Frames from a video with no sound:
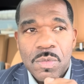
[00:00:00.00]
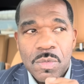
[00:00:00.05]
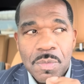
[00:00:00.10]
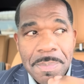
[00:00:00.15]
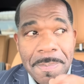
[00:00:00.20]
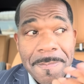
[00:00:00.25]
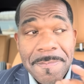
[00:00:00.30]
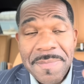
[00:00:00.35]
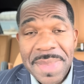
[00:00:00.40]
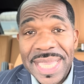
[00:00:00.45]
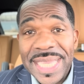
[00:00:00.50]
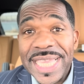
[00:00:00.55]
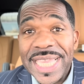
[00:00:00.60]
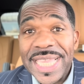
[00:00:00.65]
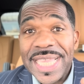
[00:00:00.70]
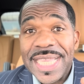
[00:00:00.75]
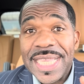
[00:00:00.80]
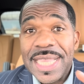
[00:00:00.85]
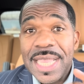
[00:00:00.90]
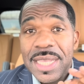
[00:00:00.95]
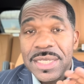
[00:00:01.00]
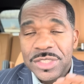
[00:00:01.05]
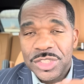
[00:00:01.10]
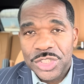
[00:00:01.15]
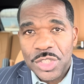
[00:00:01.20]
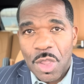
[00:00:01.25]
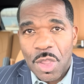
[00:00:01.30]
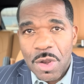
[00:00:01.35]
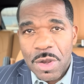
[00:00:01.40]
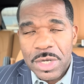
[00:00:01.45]
may
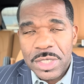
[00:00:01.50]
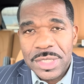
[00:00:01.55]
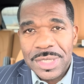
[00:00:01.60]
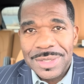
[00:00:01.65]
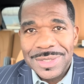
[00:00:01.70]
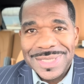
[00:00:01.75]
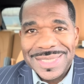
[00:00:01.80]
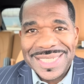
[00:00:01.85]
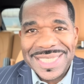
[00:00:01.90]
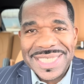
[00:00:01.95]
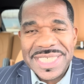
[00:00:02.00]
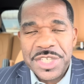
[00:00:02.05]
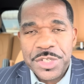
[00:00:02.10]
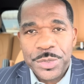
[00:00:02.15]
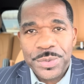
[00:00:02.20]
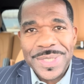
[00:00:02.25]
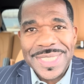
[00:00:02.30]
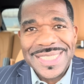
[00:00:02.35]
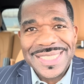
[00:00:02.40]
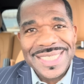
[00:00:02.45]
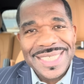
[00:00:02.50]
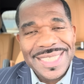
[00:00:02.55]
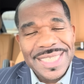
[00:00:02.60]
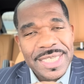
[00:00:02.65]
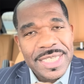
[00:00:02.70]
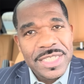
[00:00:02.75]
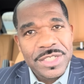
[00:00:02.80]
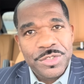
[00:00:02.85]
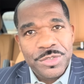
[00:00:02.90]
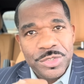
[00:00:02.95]
start decreasing
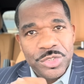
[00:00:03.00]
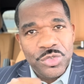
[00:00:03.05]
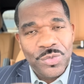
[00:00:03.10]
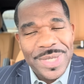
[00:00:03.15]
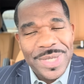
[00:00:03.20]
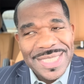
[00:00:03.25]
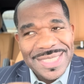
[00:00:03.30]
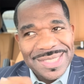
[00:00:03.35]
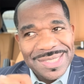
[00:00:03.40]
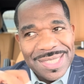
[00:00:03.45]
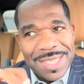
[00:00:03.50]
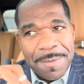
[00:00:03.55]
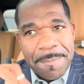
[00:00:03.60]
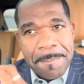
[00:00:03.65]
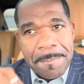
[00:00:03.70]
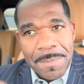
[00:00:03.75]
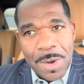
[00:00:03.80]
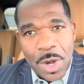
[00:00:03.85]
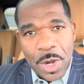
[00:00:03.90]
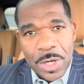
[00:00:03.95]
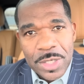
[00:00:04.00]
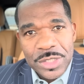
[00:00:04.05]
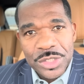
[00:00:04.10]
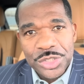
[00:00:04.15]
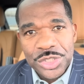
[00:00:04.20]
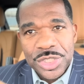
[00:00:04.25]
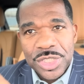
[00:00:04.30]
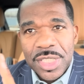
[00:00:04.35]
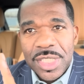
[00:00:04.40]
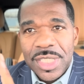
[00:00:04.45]
interest rates in
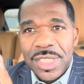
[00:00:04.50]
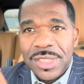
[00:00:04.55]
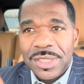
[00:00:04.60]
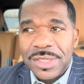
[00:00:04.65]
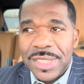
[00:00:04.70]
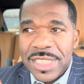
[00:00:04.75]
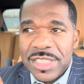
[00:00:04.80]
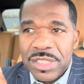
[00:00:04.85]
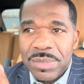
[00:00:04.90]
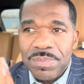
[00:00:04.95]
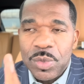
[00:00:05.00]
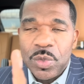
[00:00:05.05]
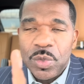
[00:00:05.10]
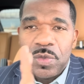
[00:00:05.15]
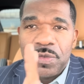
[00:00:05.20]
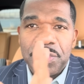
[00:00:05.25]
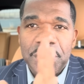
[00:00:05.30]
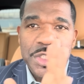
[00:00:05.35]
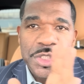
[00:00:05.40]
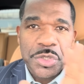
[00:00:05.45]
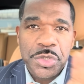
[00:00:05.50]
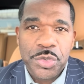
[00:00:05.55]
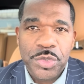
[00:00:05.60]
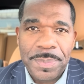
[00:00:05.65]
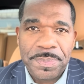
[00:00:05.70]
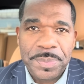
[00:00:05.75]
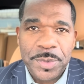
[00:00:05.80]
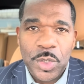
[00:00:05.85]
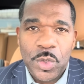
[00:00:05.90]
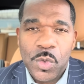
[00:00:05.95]
March, let's move to
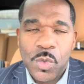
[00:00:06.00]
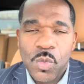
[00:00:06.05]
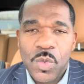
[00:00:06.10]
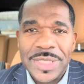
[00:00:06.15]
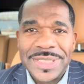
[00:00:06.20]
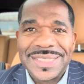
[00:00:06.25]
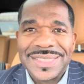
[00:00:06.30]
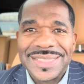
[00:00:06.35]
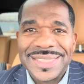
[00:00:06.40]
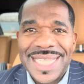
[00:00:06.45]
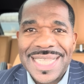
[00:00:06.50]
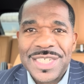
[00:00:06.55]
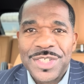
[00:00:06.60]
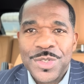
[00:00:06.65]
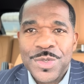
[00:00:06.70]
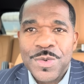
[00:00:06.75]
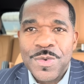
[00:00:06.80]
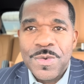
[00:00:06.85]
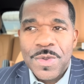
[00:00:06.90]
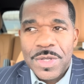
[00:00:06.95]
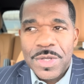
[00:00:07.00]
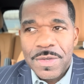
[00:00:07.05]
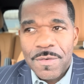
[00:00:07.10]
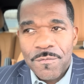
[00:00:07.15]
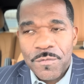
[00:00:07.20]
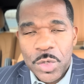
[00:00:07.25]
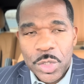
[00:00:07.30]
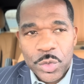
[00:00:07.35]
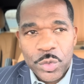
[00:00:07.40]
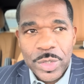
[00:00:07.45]
crypto. What does that do
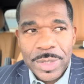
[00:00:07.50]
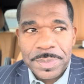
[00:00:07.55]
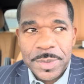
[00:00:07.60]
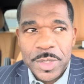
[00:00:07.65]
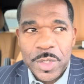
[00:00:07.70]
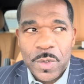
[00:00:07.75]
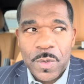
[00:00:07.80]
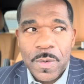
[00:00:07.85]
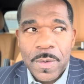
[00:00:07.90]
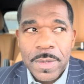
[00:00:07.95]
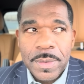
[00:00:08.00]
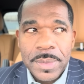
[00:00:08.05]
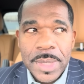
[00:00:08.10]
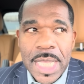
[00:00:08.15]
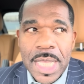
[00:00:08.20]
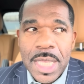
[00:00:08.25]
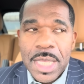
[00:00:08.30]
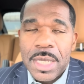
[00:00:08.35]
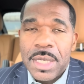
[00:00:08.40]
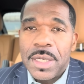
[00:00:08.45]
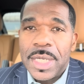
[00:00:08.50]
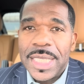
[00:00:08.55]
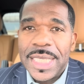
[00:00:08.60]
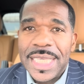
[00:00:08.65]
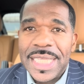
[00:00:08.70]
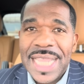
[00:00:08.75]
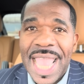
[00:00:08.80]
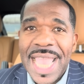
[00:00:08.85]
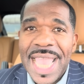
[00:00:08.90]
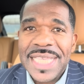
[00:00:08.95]
for crypto?
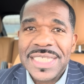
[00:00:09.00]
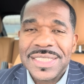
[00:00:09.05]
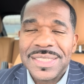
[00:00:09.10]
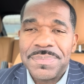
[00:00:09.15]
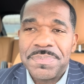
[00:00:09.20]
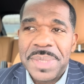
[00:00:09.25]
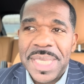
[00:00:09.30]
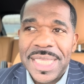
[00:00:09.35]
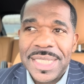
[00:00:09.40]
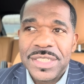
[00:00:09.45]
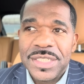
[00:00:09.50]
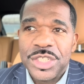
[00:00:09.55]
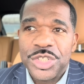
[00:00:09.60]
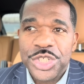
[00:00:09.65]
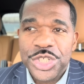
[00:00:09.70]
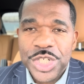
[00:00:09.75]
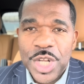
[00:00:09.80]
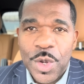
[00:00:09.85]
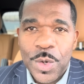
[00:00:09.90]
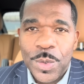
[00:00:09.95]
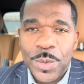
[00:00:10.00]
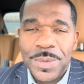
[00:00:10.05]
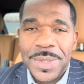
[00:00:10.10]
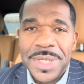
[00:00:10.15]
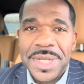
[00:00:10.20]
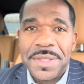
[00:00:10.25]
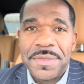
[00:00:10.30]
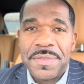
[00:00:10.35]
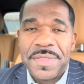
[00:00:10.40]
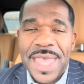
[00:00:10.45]
It has been
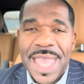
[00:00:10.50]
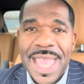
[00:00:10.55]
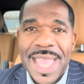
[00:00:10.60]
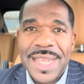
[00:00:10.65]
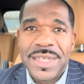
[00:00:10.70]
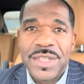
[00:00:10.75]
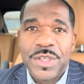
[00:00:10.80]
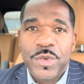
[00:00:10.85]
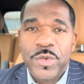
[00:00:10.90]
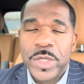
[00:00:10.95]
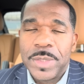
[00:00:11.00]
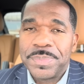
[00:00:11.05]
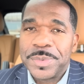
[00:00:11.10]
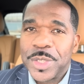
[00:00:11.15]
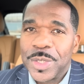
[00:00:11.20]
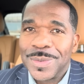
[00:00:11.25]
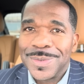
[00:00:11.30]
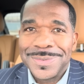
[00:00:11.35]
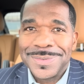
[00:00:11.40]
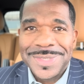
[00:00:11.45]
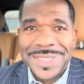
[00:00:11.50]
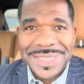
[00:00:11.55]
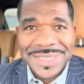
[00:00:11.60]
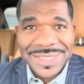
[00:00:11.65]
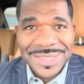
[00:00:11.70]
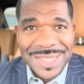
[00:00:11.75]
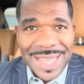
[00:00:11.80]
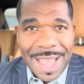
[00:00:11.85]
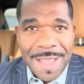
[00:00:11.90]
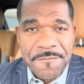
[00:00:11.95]
shown that crypto
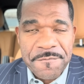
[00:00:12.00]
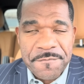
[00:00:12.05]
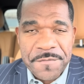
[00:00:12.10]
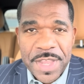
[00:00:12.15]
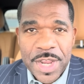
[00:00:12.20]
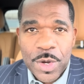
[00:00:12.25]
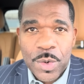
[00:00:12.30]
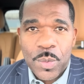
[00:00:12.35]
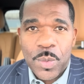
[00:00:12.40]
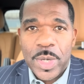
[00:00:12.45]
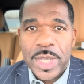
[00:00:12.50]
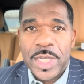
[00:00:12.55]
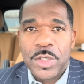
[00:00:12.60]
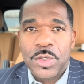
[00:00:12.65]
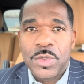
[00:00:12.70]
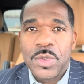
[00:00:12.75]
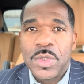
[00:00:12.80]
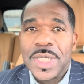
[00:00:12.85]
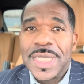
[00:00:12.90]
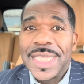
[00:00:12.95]
does not fare well